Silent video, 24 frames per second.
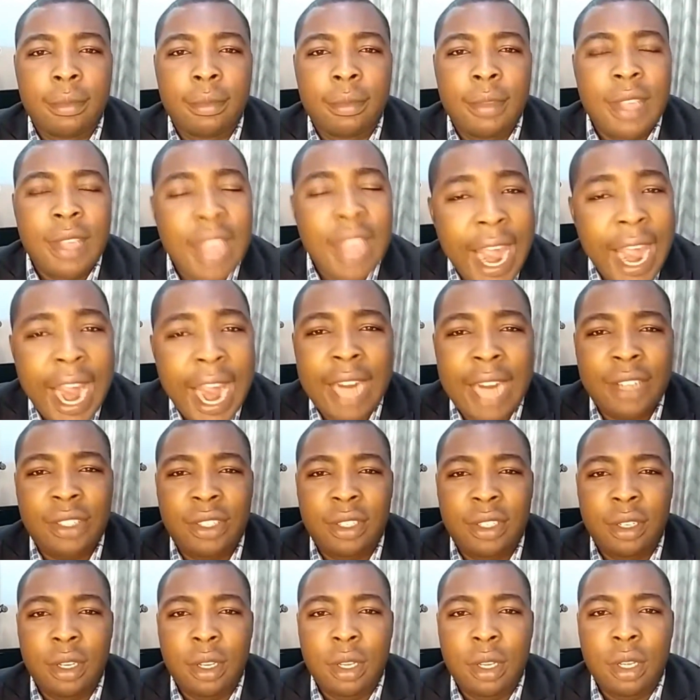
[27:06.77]
Yes,
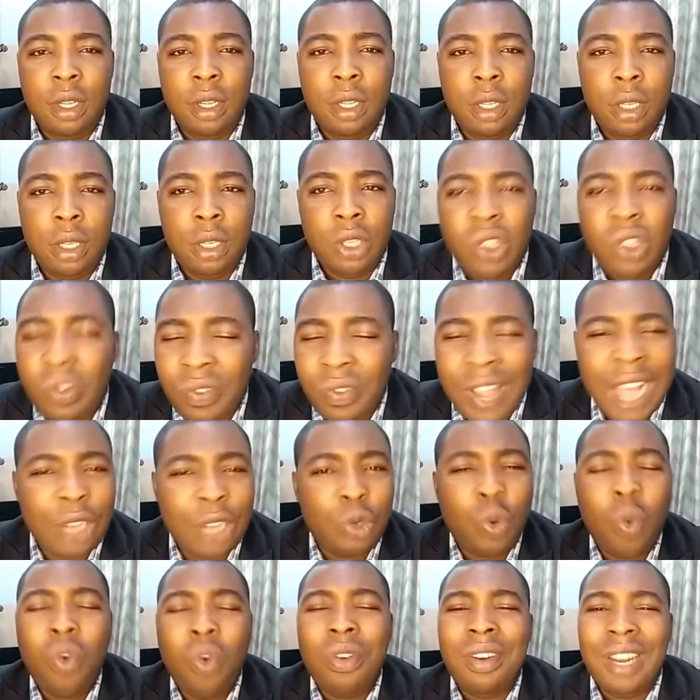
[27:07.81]
you've got
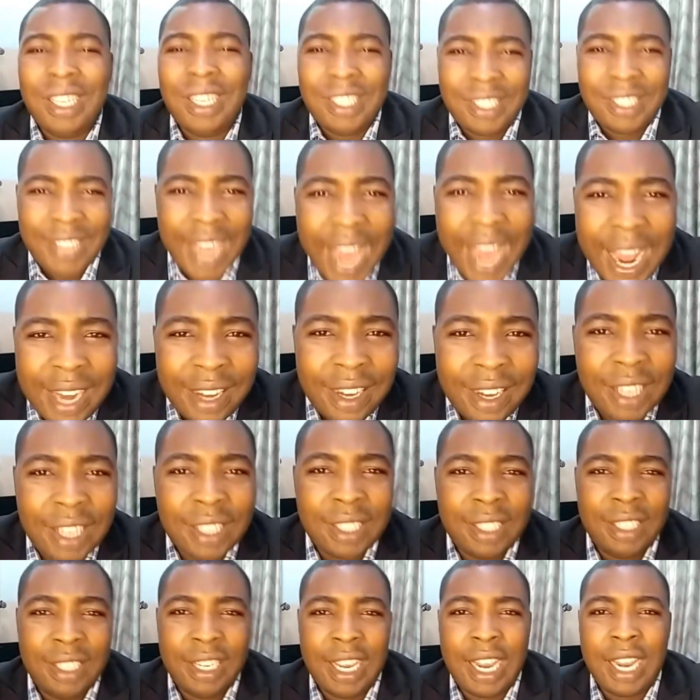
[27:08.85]
to understand this
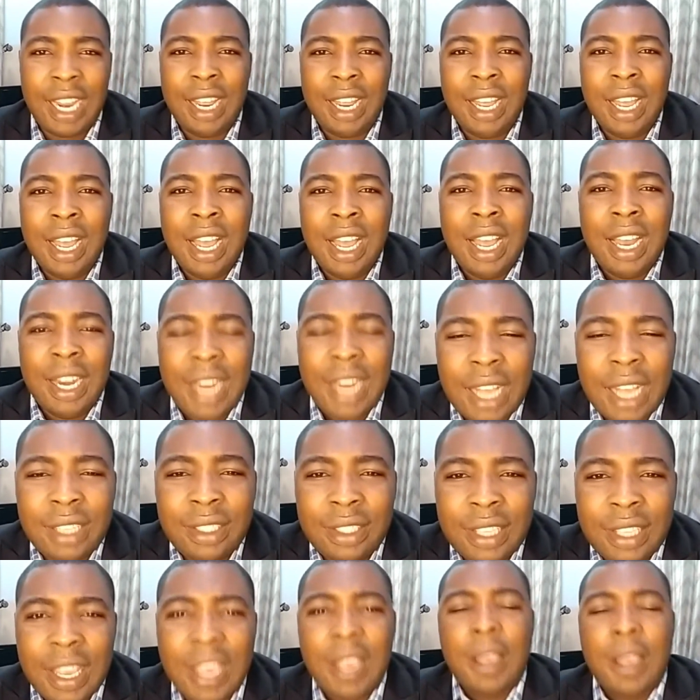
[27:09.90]
thing. That
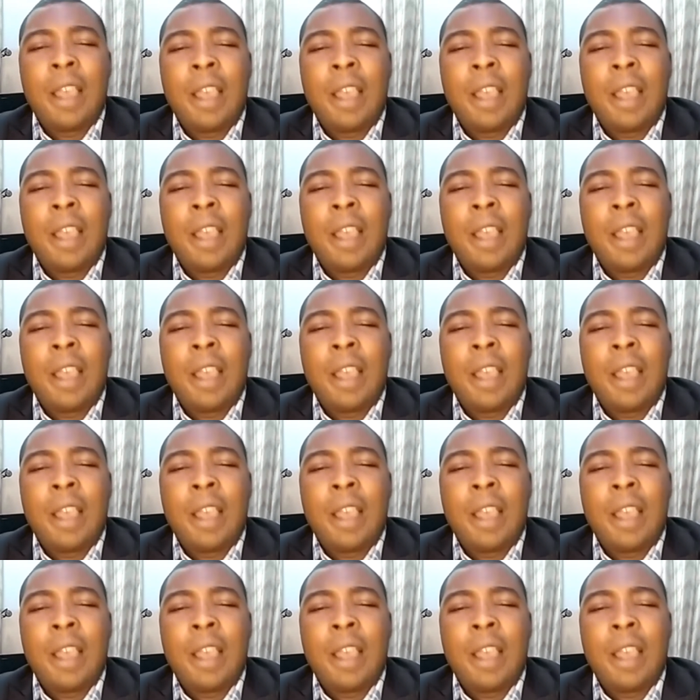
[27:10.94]
see,